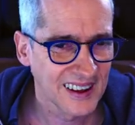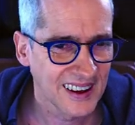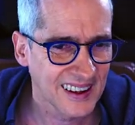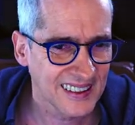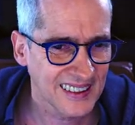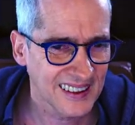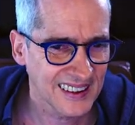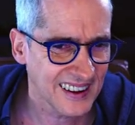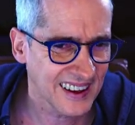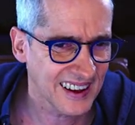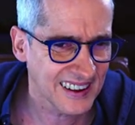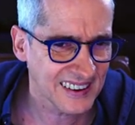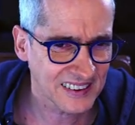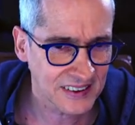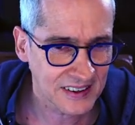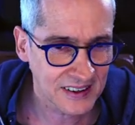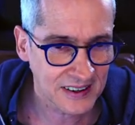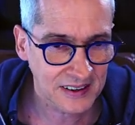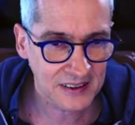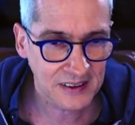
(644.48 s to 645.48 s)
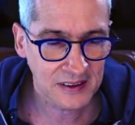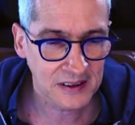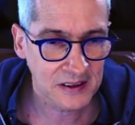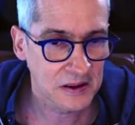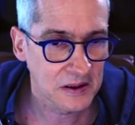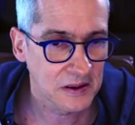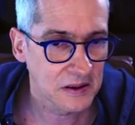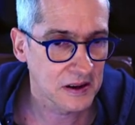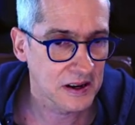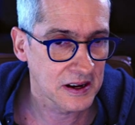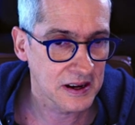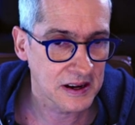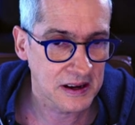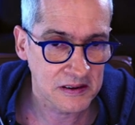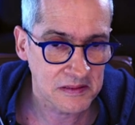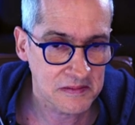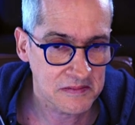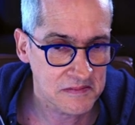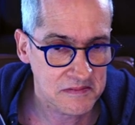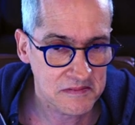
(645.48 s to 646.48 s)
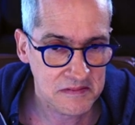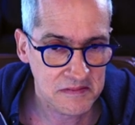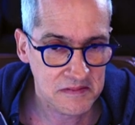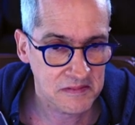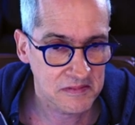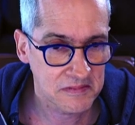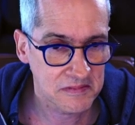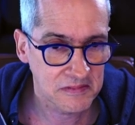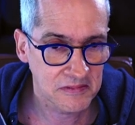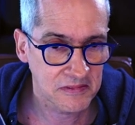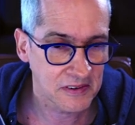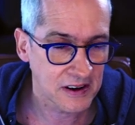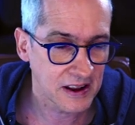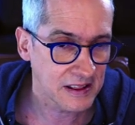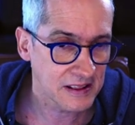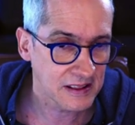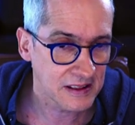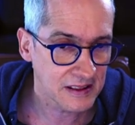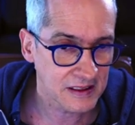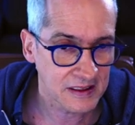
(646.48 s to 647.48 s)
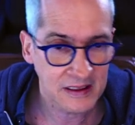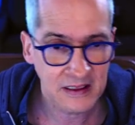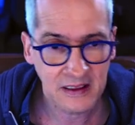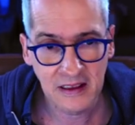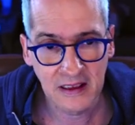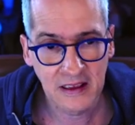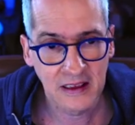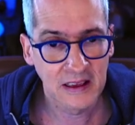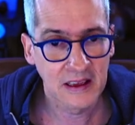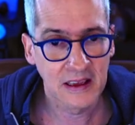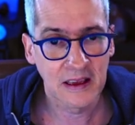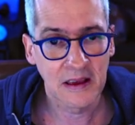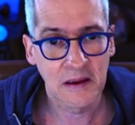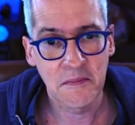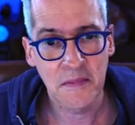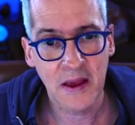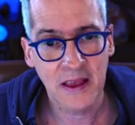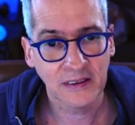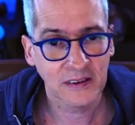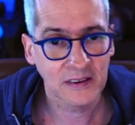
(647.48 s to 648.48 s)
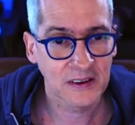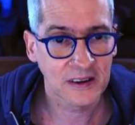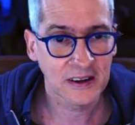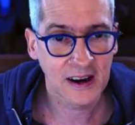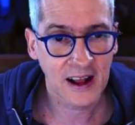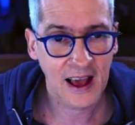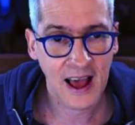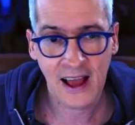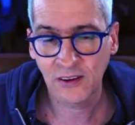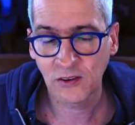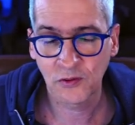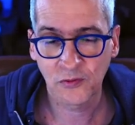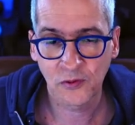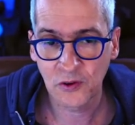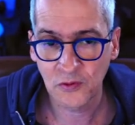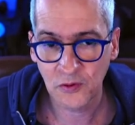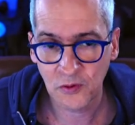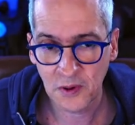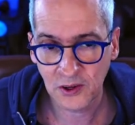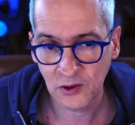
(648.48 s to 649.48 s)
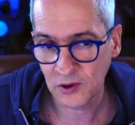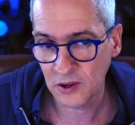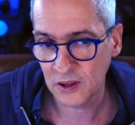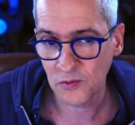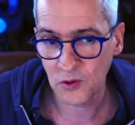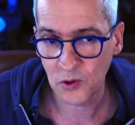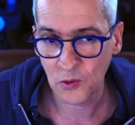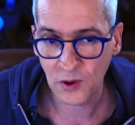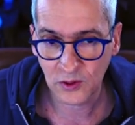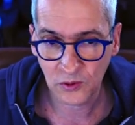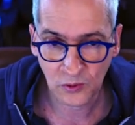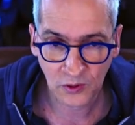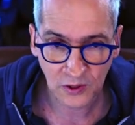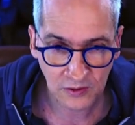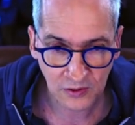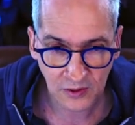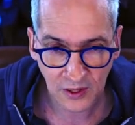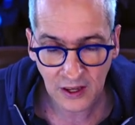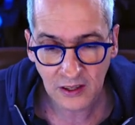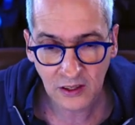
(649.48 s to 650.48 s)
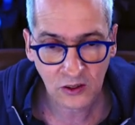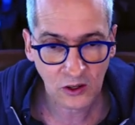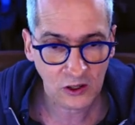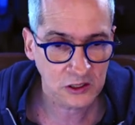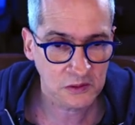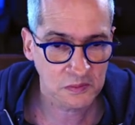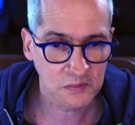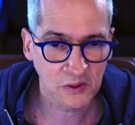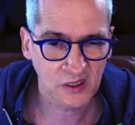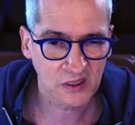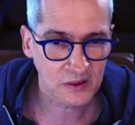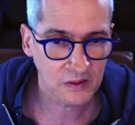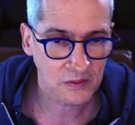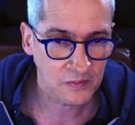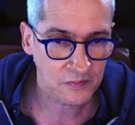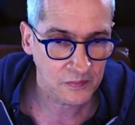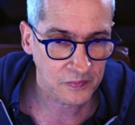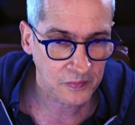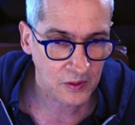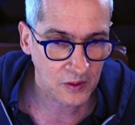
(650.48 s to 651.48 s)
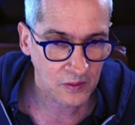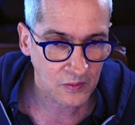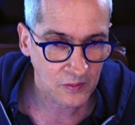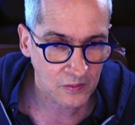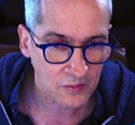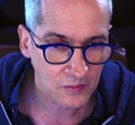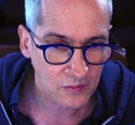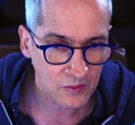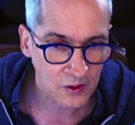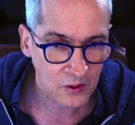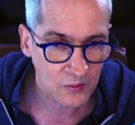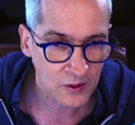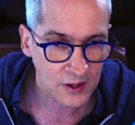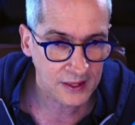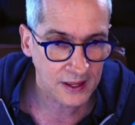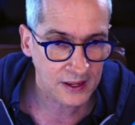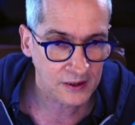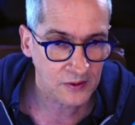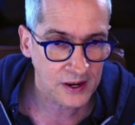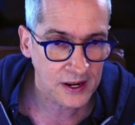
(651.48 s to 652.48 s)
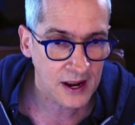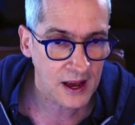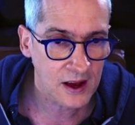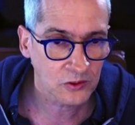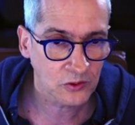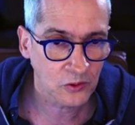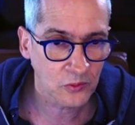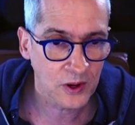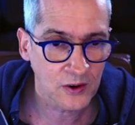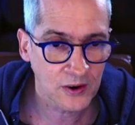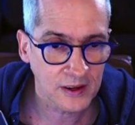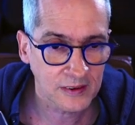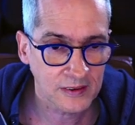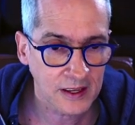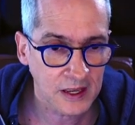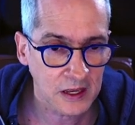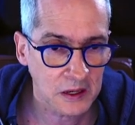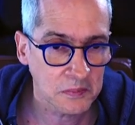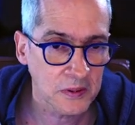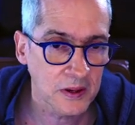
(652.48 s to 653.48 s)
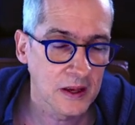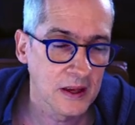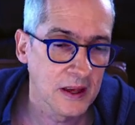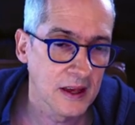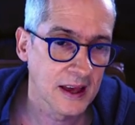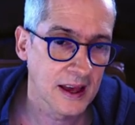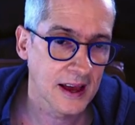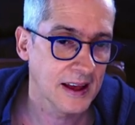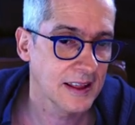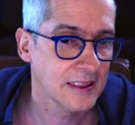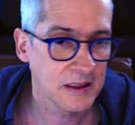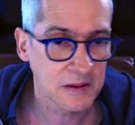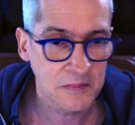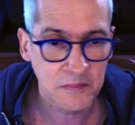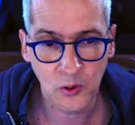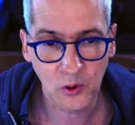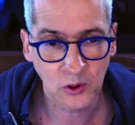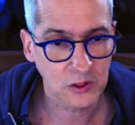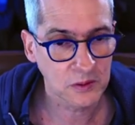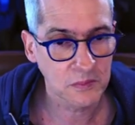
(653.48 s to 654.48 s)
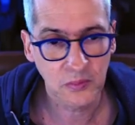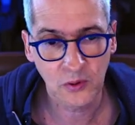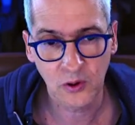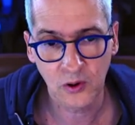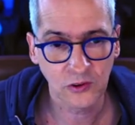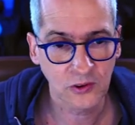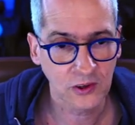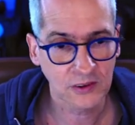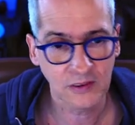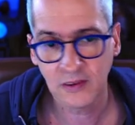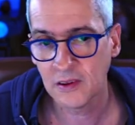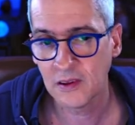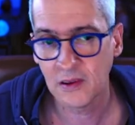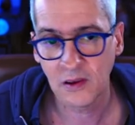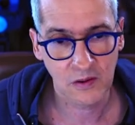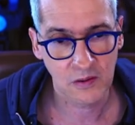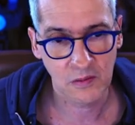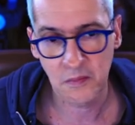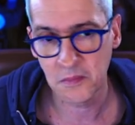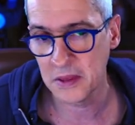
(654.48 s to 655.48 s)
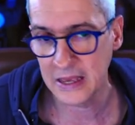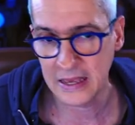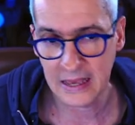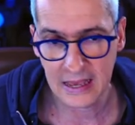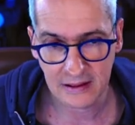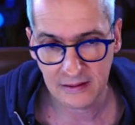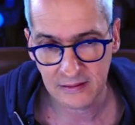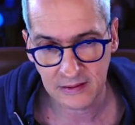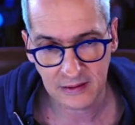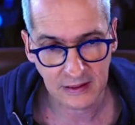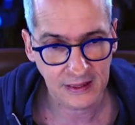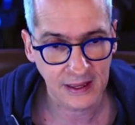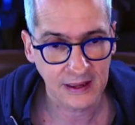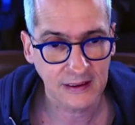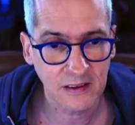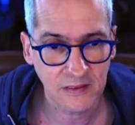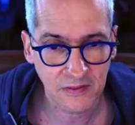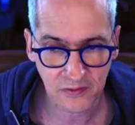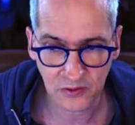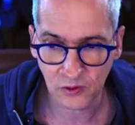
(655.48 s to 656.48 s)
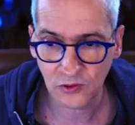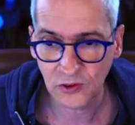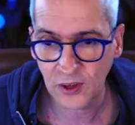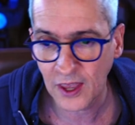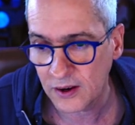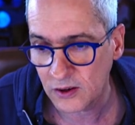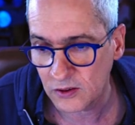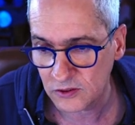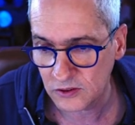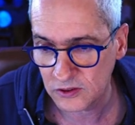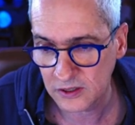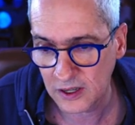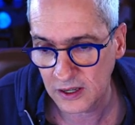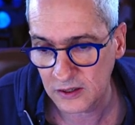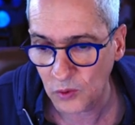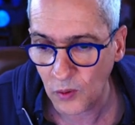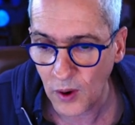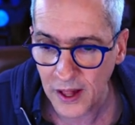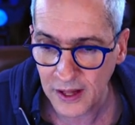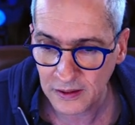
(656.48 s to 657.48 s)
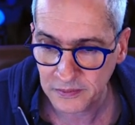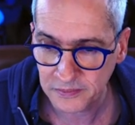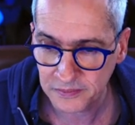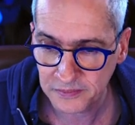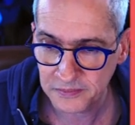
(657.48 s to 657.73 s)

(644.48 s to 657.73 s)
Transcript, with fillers: and then Astra uh, friendly message here asks for information if we want to stay in touch, but we don't want that right now, so we want to skip, and the importing process begins. It takes a few seconds as well,